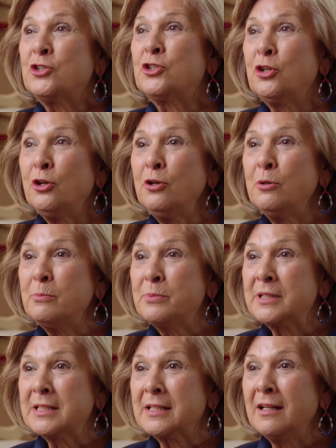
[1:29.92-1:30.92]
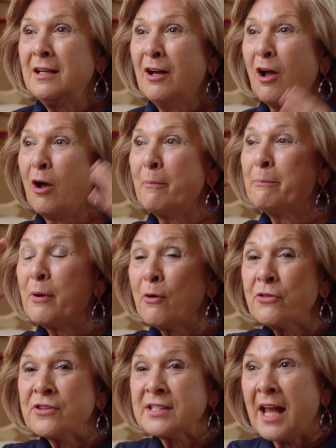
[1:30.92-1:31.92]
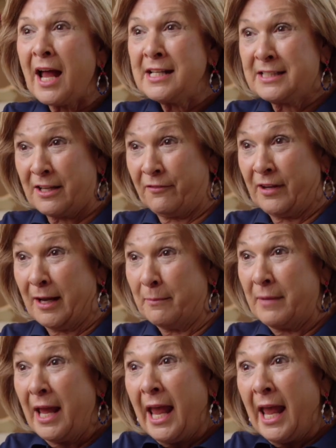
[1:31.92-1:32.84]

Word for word: Tubes on both sides of him,